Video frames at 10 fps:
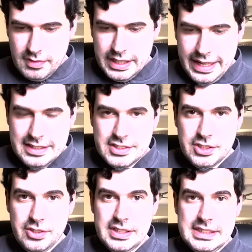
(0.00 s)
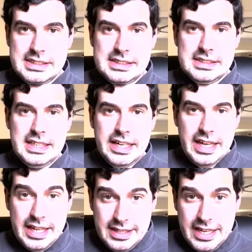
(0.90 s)
and so this is like
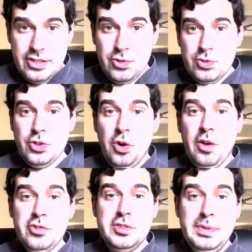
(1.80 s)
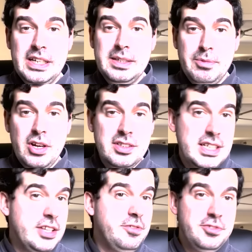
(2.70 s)
they use all of those building blocks
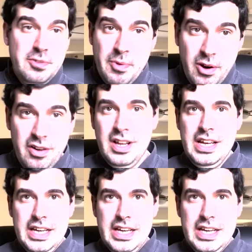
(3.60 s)
and a few more